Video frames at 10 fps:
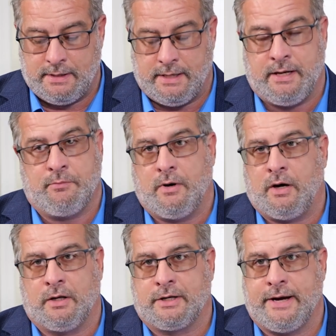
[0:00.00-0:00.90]

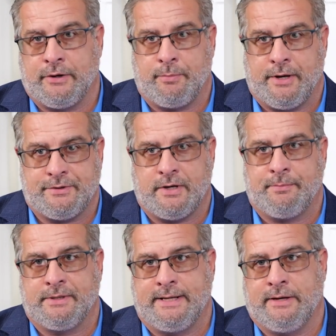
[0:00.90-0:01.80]
all our counterparts
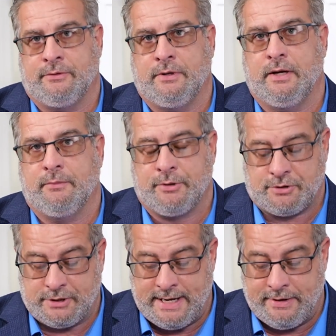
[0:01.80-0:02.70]
up and down
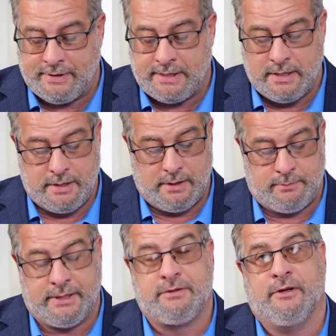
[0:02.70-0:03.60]
Berkshire County,
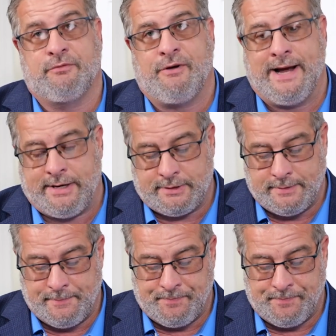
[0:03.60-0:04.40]
Pittsfield Fire,